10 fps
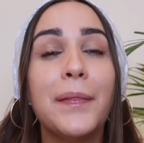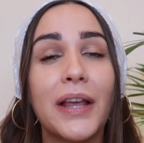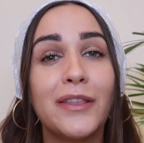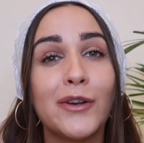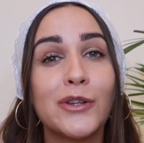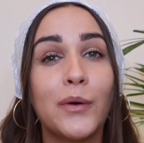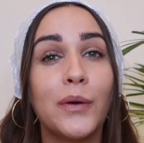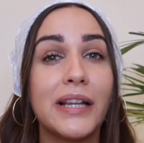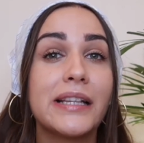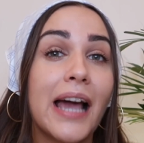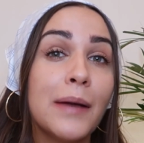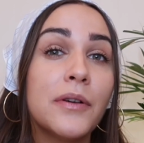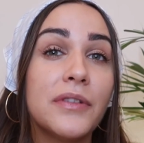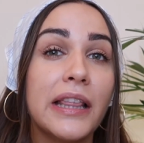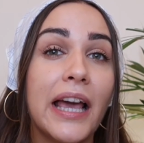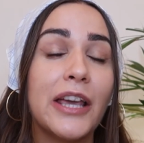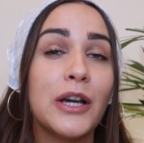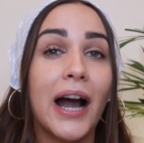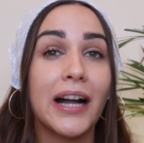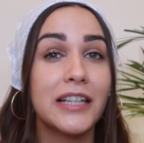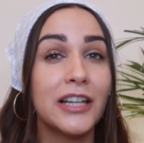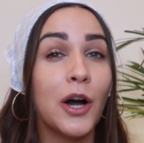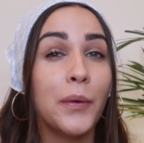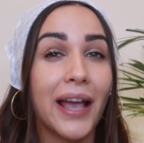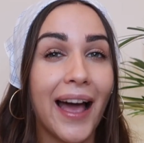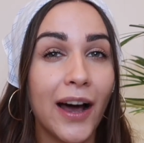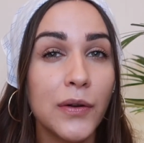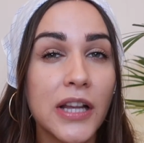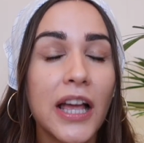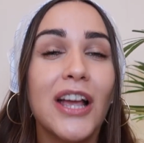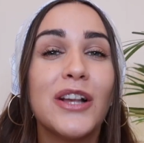and also on the time of the day you're actually going out.